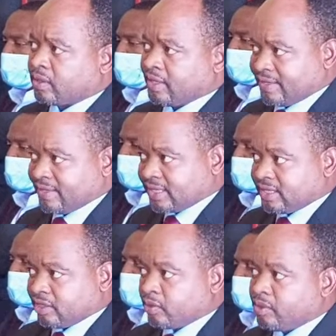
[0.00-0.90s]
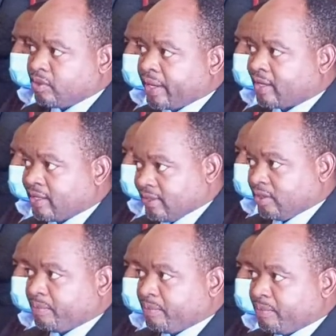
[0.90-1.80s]
That is the only way there will
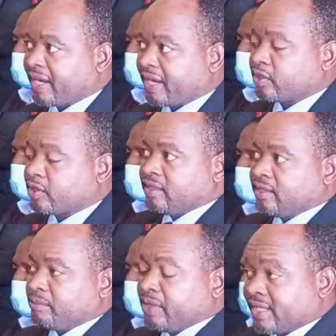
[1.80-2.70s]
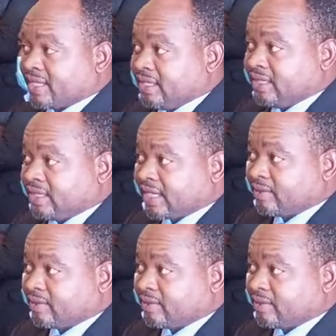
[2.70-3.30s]
be a functioning democracy in this country.